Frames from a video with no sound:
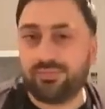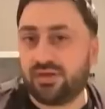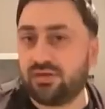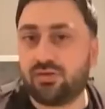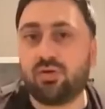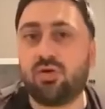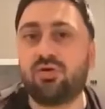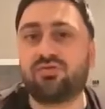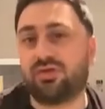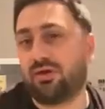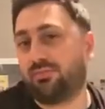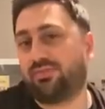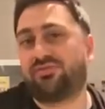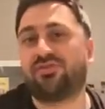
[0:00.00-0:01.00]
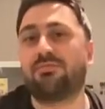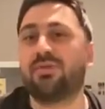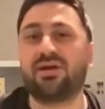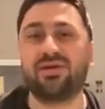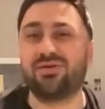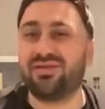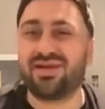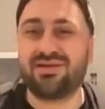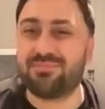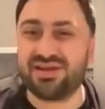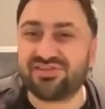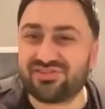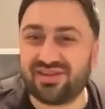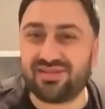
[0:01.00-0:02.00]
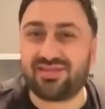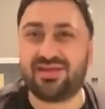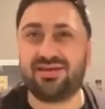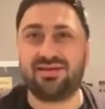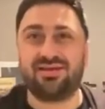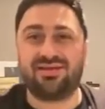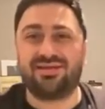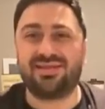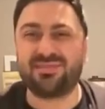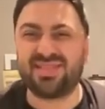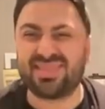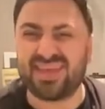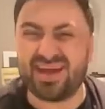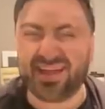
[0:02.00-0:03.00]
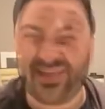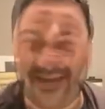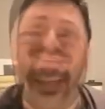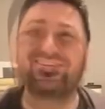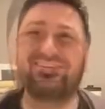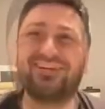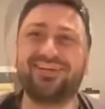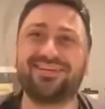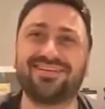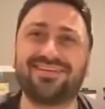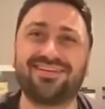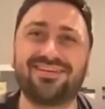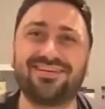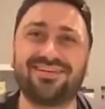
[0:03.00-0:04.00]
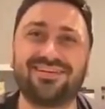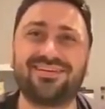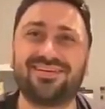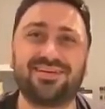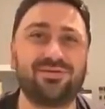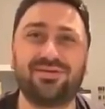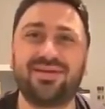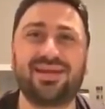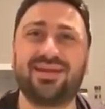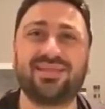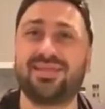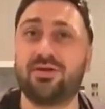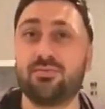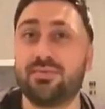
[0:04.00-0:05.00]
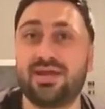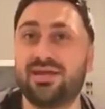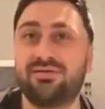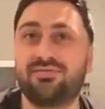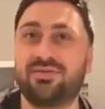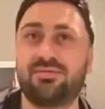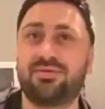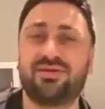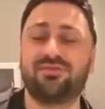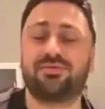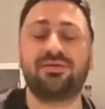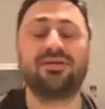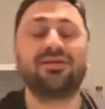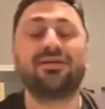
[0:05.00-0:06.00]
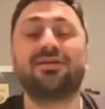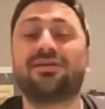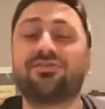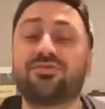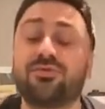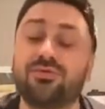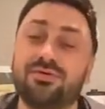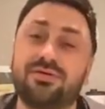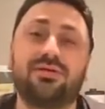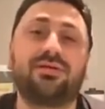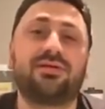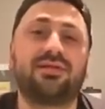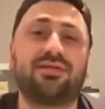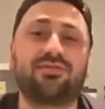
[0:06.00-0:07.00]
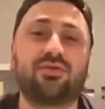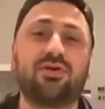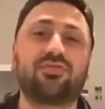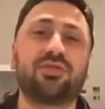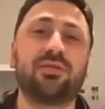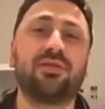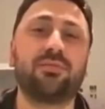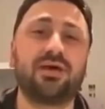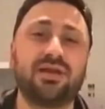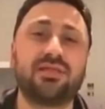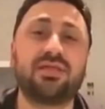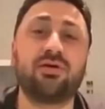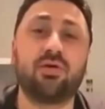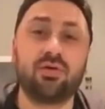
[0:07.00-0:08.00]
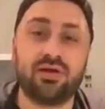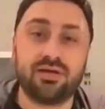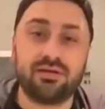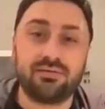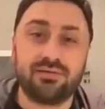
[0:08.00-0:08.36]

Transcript: coughed up some money with that biscuit tin, the mentality, is that right? Aye. Yeah, I'm not going to tell me anything sweet. about this one. So they've coughed up the money to honour